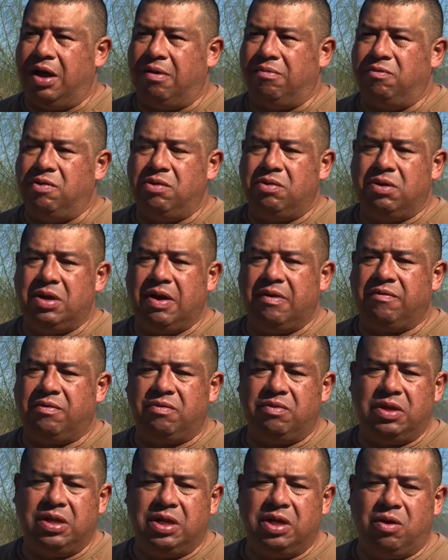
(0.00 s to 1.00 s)
We were never
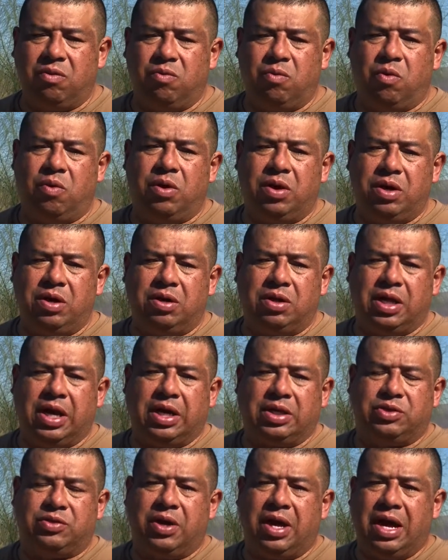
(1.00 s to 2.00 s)
really a
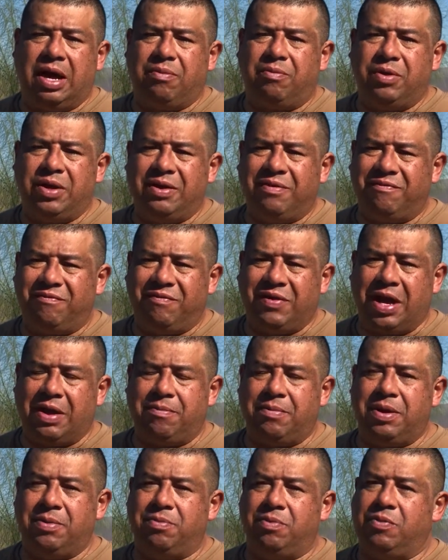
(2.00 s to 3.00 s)
warrior-like tribe. We didn't fight
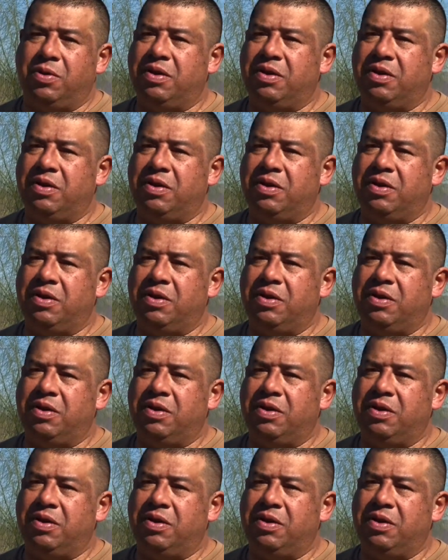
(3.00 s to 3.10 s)
people.